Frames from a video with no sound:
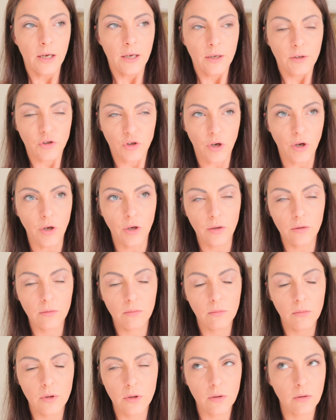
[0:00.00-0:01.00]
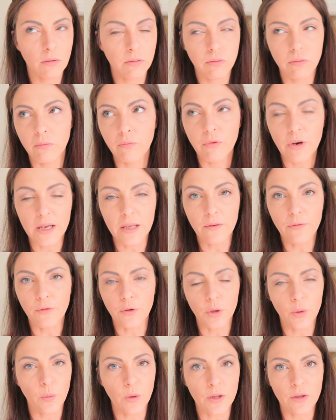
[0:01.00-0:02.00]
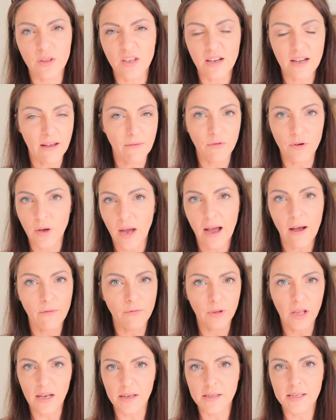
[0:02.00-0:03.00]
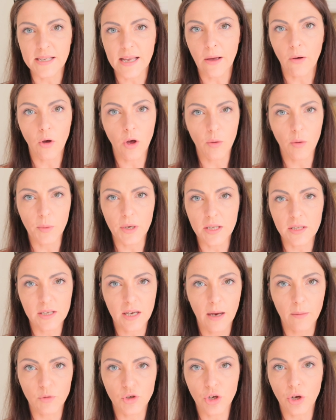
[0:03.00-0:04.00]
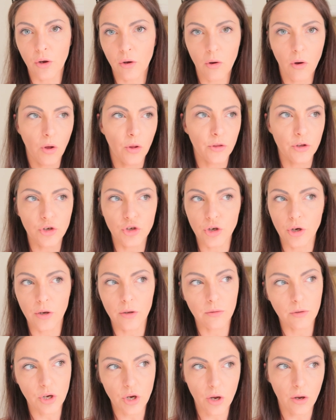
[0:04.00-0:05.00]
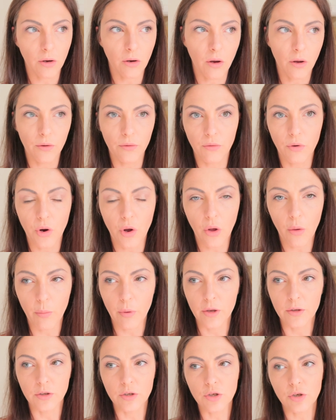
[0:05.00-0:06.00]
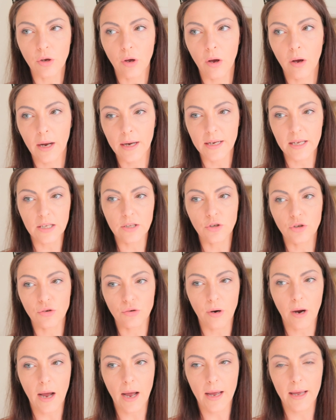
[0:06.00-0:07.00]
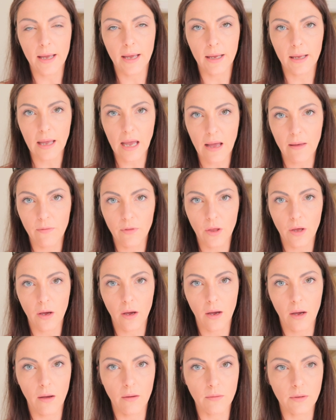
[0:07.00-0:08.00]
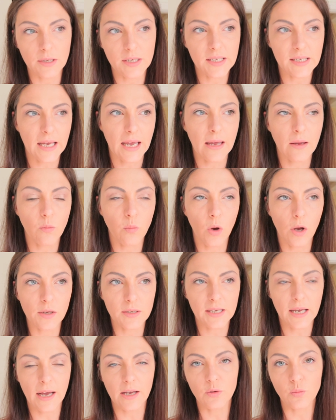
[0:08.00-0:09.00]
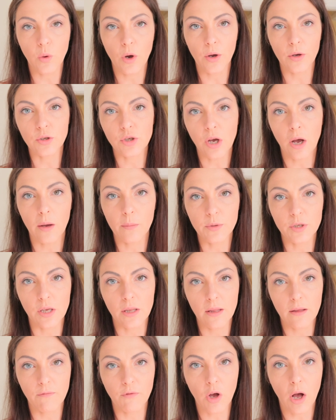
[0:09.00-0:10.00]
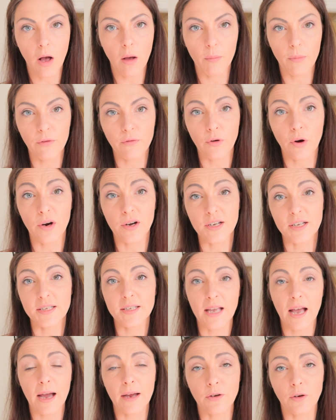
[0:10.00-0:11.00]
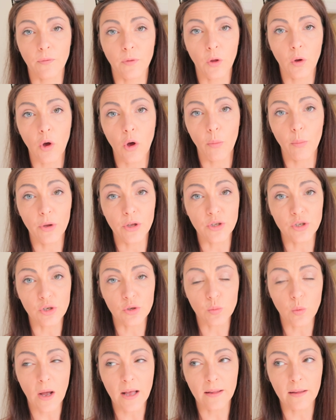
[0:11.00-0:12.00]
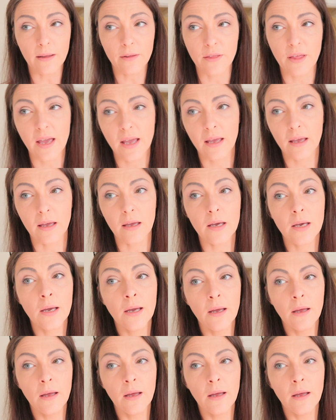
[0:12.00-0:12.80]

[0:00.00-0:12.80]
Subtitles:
So they're really funny with, they never have like set opening times. You can go they're shut, you can go they're open. So I need to try and get there and see what size worktops that they've got before I decide on the cupboards as well, I think.